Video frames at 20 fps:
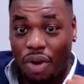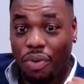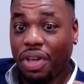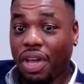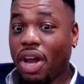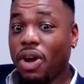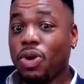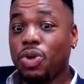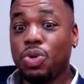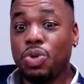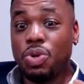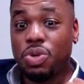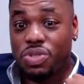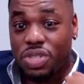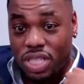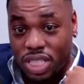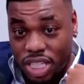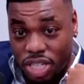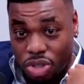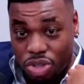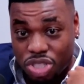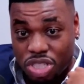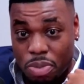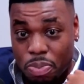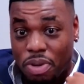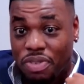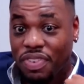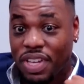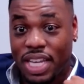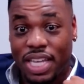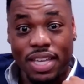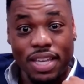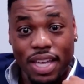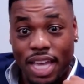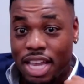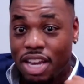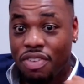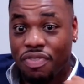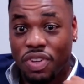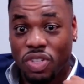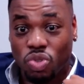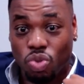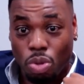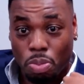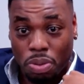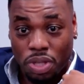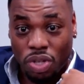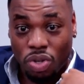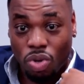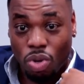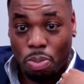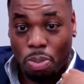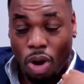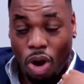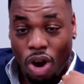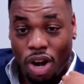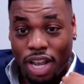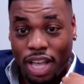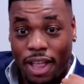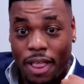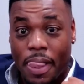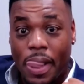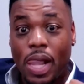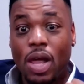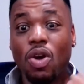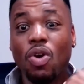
don't care who's in leadership of any individual political party.